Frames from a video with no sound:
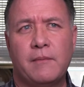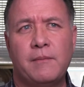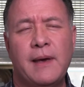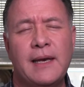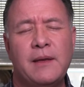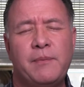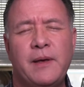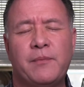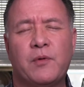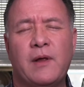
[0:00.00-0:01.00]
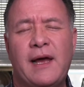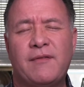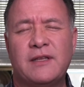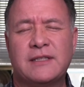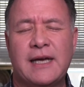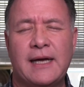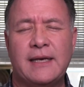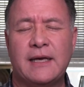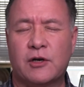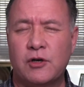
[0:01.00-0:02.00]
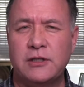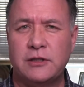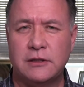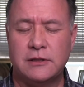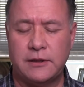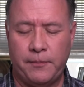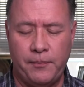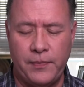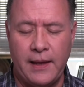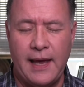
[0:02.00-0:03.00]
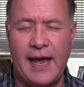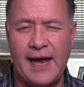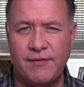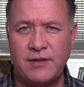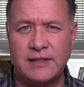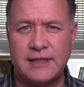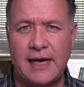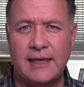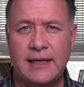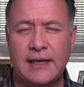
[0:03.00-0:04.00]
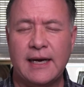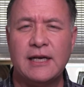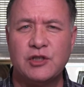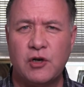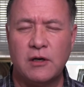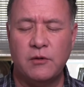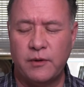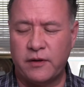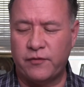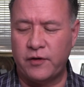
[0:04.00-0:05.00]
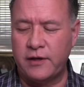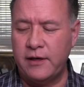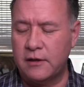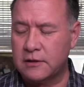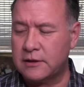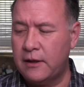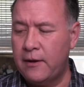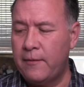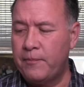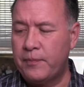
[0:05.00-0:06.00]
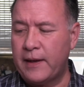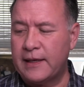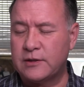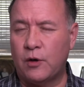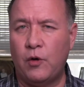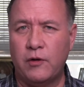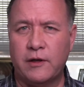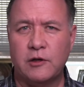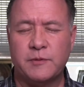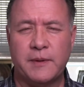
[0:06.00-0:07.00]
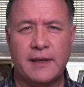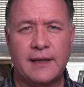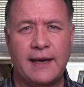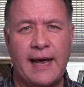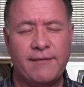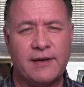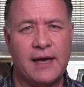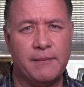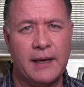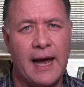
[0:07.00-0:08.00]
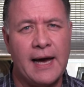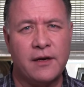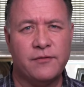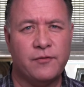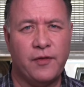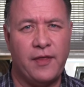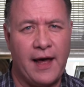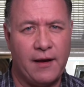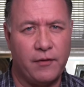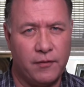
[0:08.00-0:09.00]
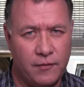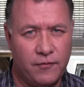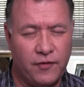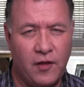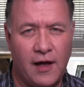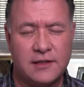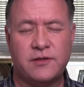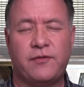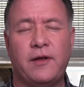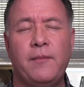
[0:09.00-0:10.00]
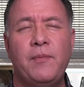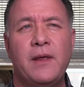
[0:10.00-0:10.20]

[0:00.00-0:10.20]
many people have this idea, Christians have this idea, and I struggled with it for years as the Holy Ghost began to navigate me out of that philosophy.